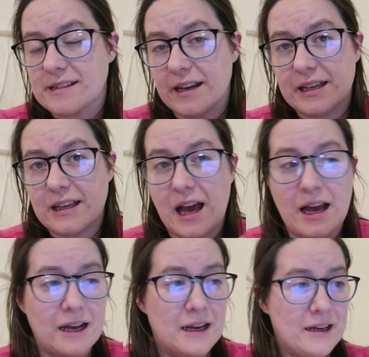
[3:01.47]
like,
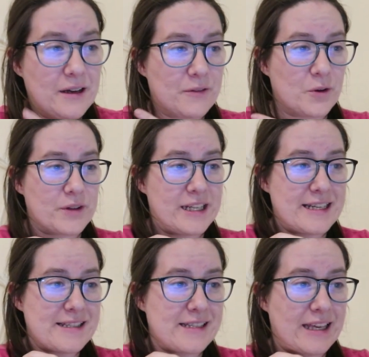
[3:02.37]
I've got the
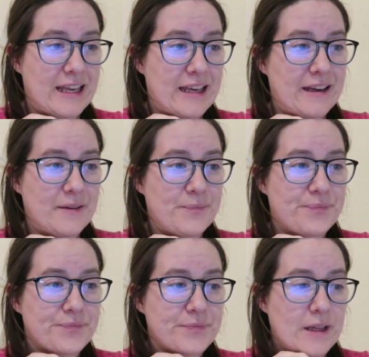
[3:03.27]
list here,
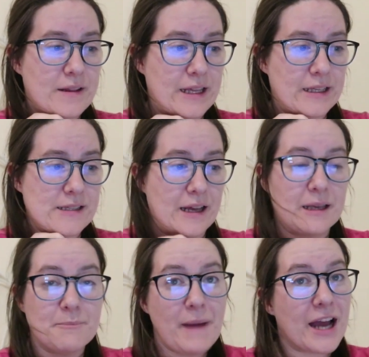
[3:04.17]
things
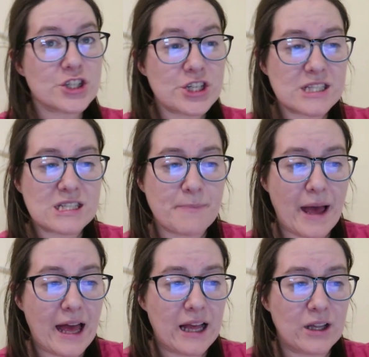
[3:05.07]
like Match and
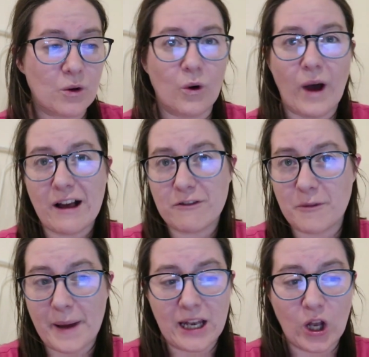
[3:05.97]
Spell or
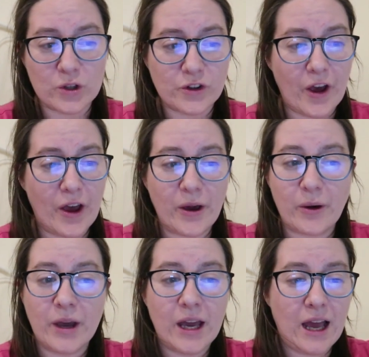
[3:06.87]
Alphabet Lotto.
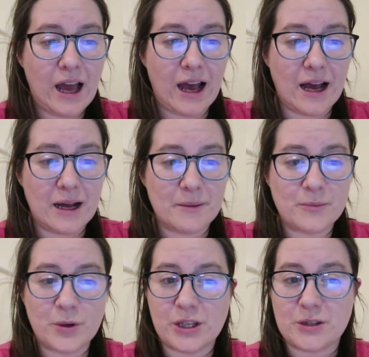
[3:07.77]

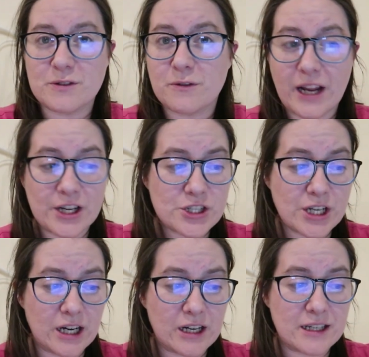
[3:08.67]
We used
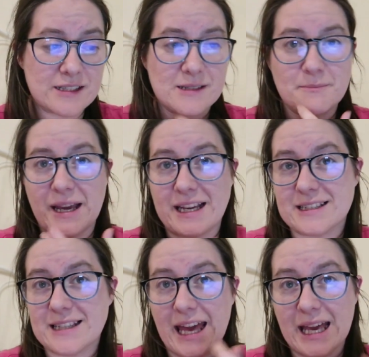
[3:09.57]
flashcards and
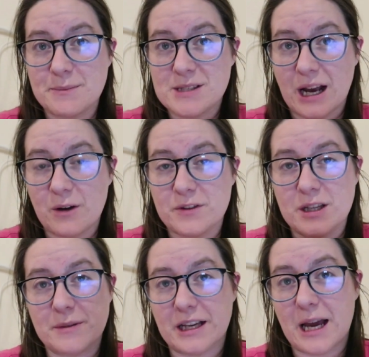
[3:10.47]
made games out of
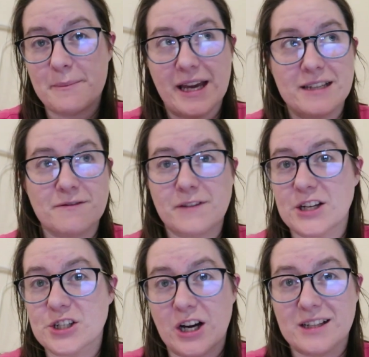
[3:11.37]
them, like I made
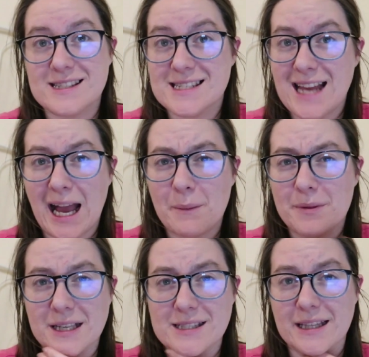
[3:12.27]
flashcard snap,
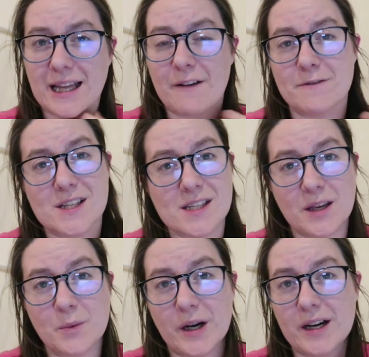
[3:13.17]
things like that, for
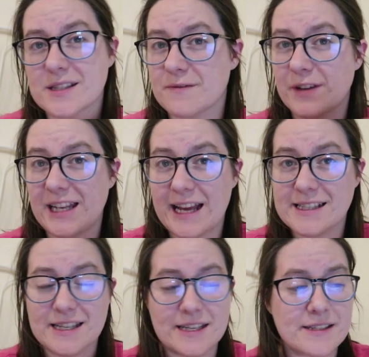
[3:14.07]
sight words and for
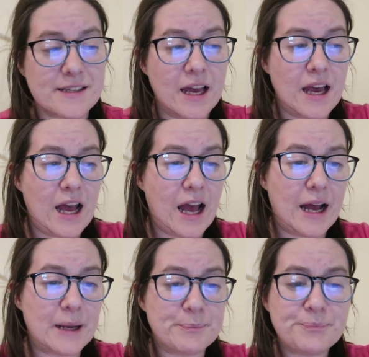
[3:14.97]
letters.
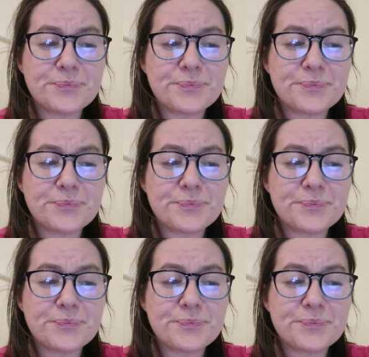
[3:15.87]
And